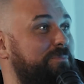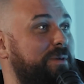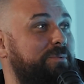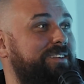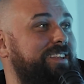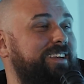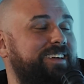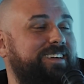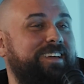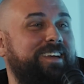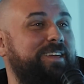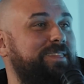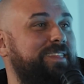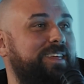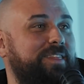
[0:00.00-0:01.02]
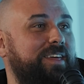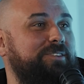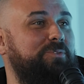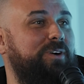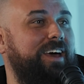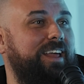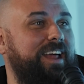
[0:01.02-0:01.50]
Maybe, like, that's
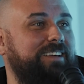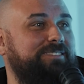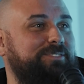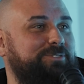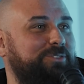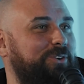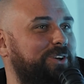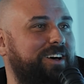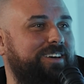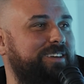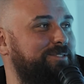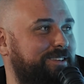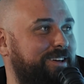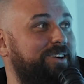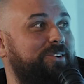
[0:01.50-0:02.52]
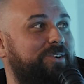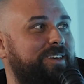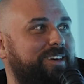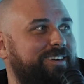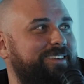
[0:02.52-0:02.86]
why I lasted so long. He was like, okay.